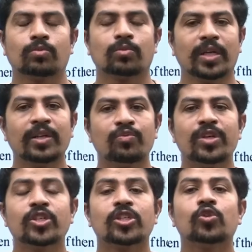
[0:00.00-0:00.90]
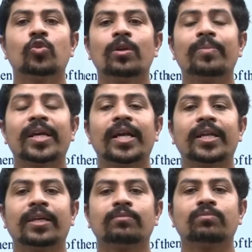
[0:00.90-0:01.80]
in which you will be
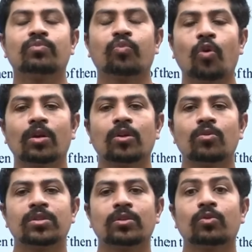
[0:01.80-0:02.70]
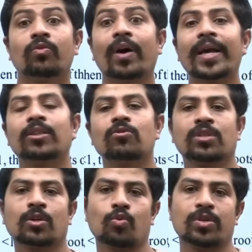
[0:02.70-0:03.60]
getting 4,000 to
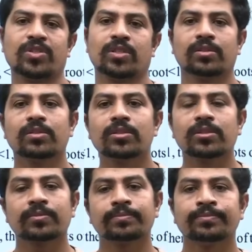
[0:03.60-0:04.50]
5,000 questions